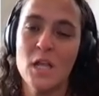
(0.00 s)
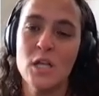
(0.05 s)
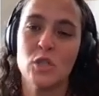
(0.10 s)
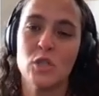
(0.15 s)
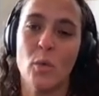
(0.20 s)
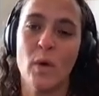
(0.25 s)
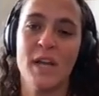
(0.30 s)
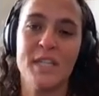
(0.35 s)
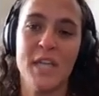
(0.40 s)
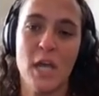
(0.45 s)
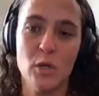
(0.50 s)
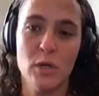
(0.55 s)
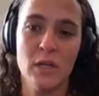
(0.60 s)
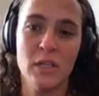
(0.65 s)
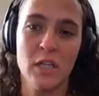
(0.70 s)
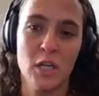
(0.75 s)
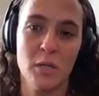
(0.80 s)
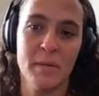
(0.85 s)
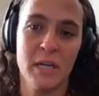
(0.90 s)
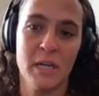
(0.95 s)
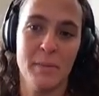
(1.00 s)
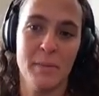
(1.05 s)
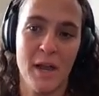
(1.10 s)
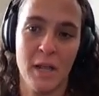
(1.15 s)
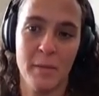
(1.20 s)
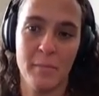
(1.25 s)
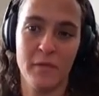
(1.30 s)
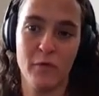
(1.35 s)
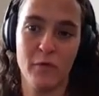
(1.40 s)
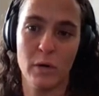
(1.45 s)
So I want to tell you a little bit about
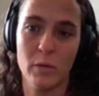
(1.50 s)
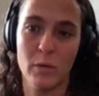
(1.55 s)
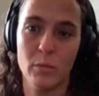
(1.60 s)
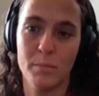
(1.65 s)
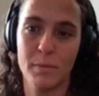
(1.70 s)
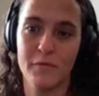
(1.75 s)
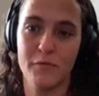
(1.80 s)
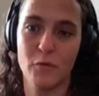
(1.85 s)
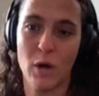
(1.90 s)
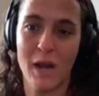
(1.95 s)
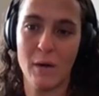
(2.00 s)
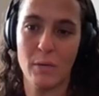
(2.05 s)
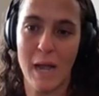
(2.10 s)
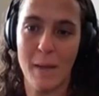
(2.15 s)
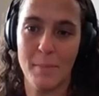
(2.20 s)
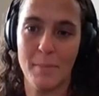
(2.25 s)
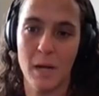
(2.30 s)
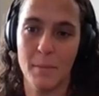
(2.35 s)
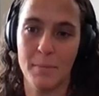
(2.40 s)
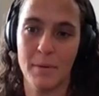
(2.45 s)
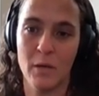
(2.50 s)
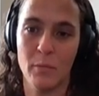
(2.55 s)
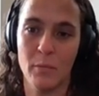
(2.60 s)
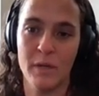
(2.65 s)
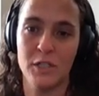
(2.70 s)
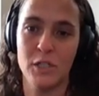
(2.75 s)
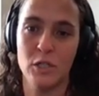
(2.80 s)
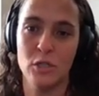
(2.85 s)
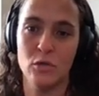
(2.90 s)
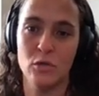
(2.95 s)
it before we before I wrap up and
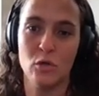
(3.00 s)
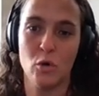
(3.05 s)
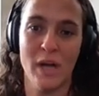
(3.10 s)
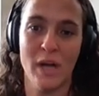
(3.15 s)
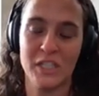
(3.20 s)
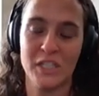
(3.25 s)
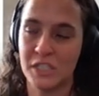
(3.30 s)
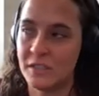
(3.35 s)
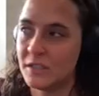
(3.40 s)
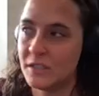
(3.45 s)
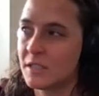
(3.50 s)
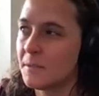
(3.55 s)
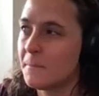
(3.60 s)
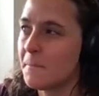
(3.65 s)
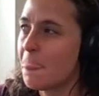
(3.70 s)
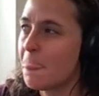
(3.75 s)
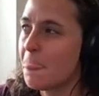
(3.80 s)
we do questions.